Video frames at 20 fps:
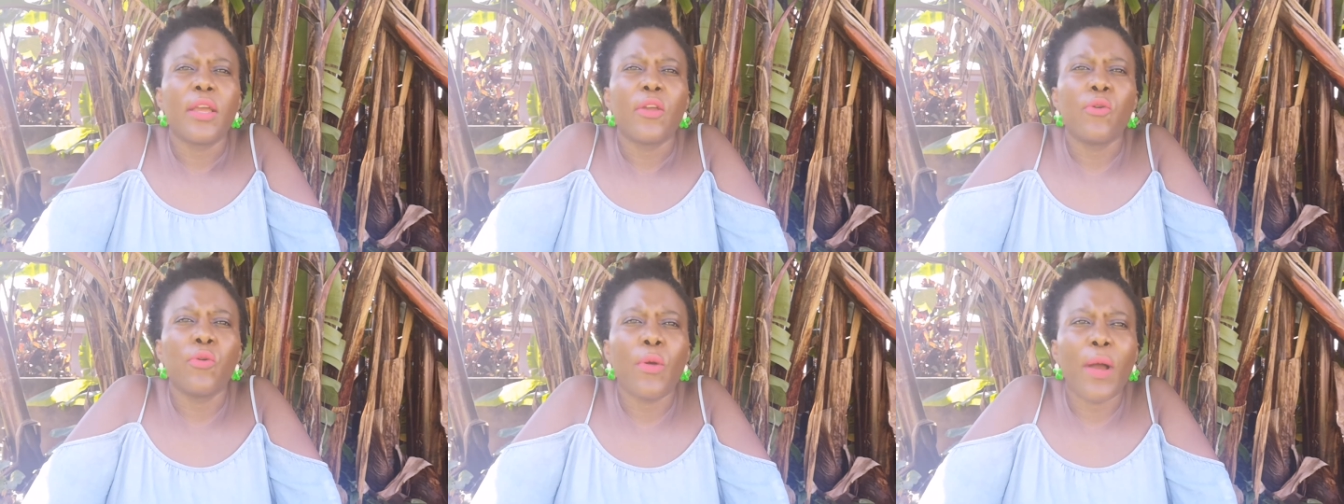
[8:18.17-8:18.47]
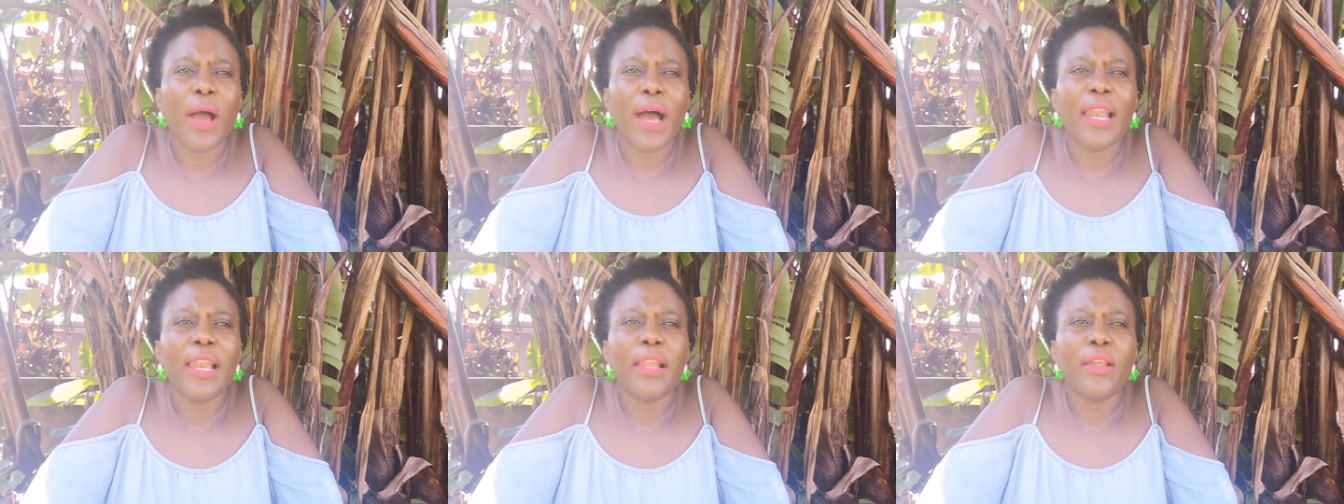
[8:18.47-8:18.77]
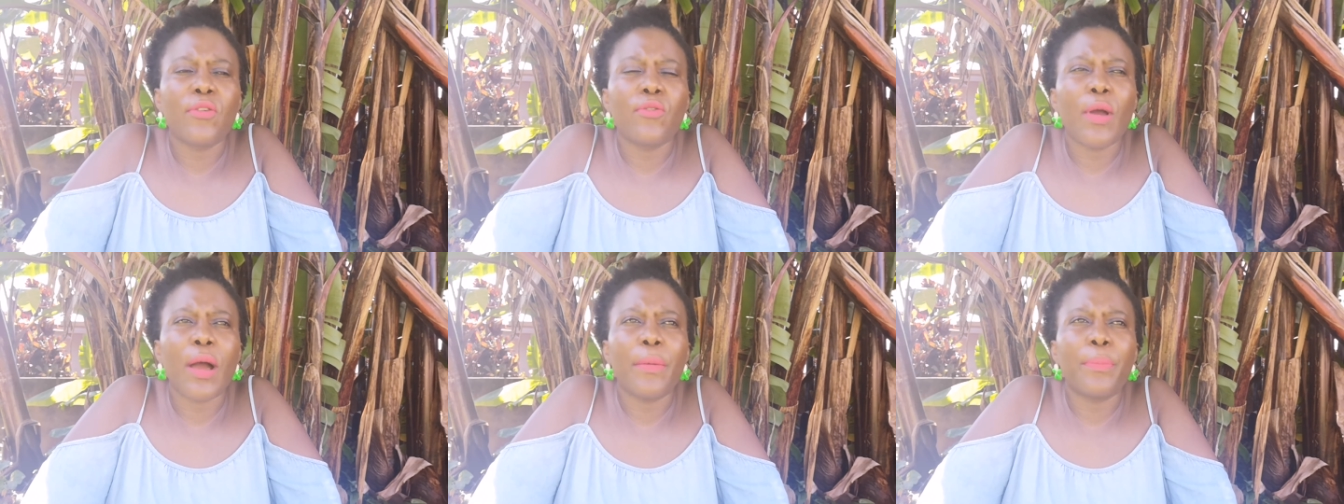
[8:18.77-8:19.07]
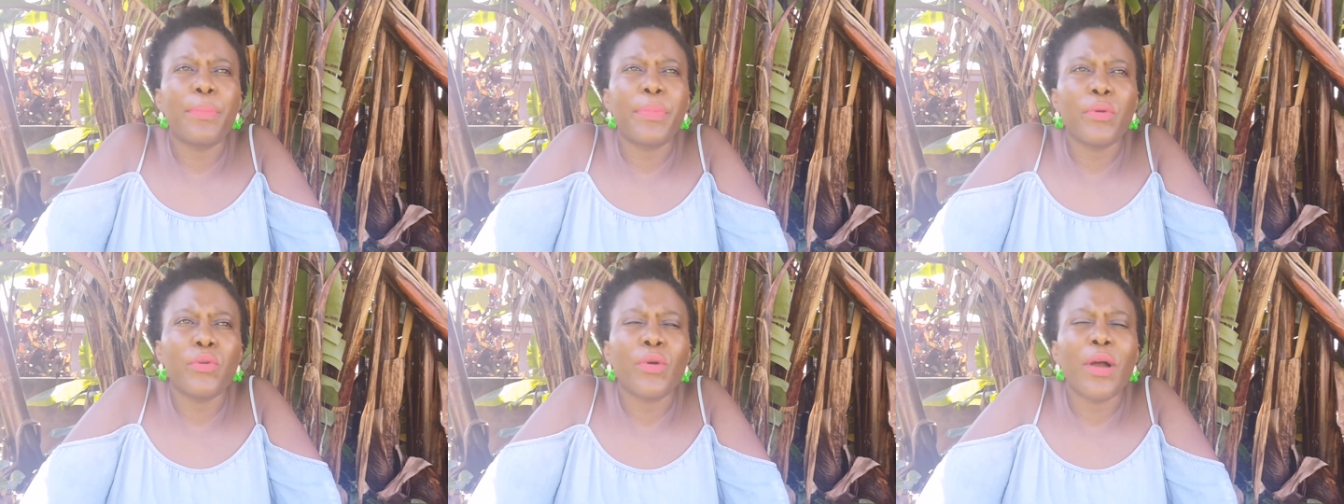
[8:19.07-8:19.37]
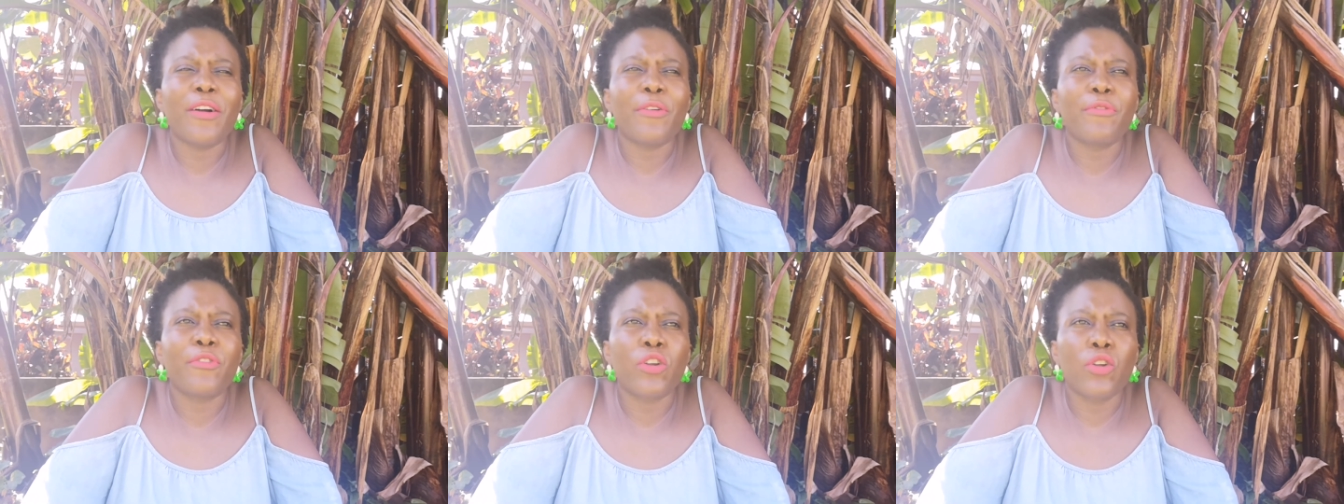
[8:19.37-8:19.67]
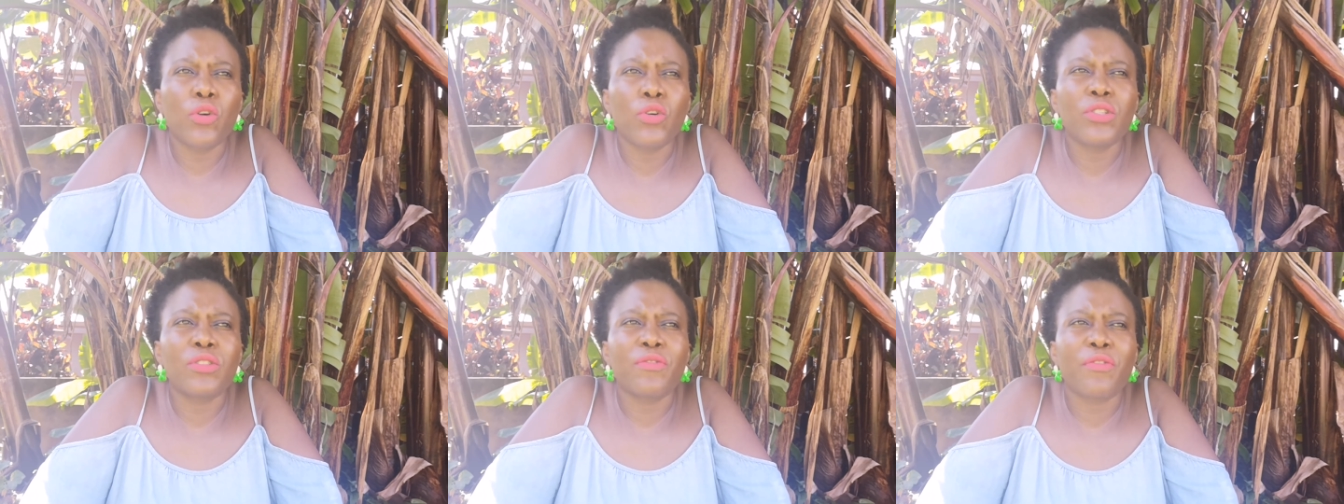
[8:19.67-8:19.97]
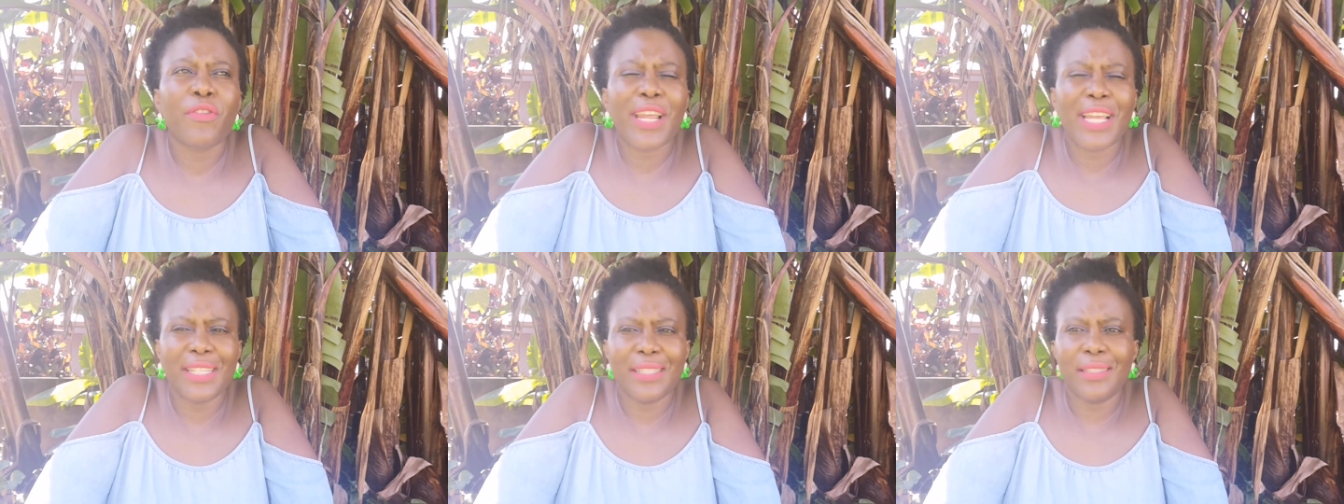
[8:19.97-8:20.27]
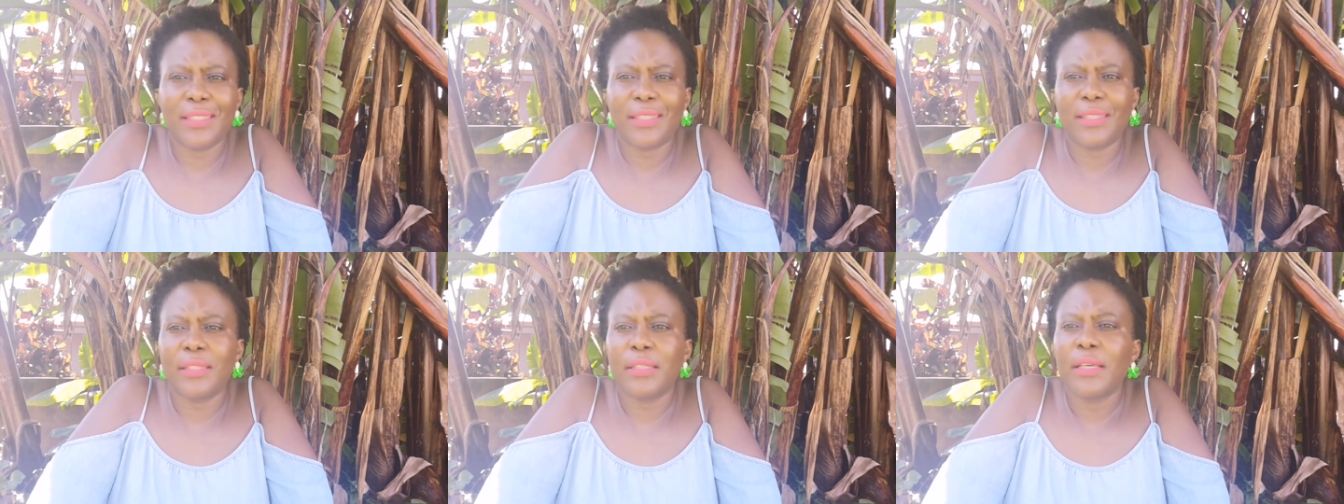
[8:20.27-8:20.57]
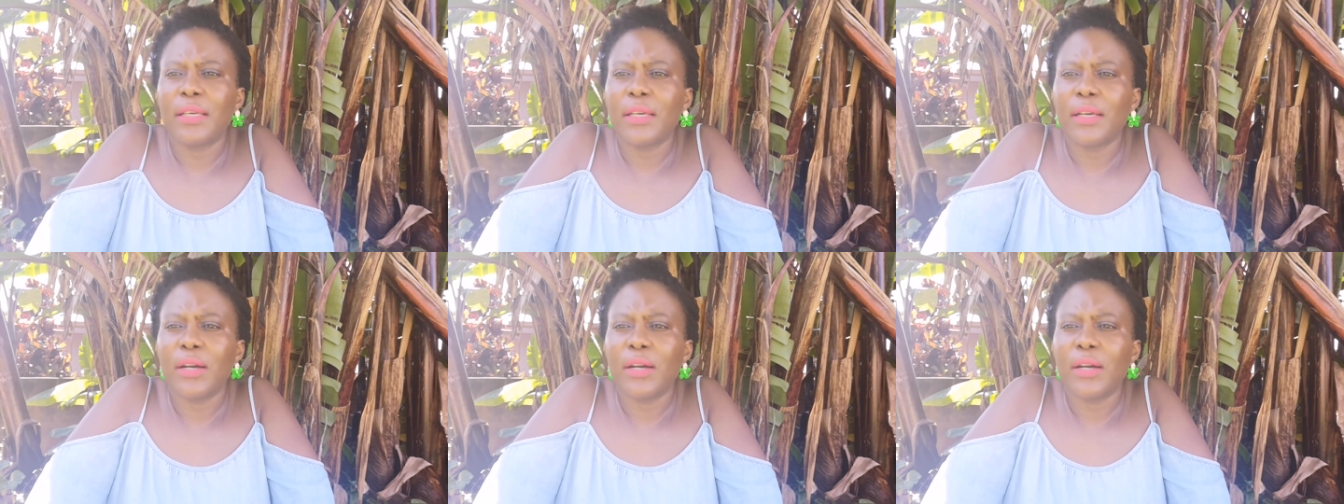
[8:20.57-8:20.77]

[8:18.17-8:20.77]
you have close friends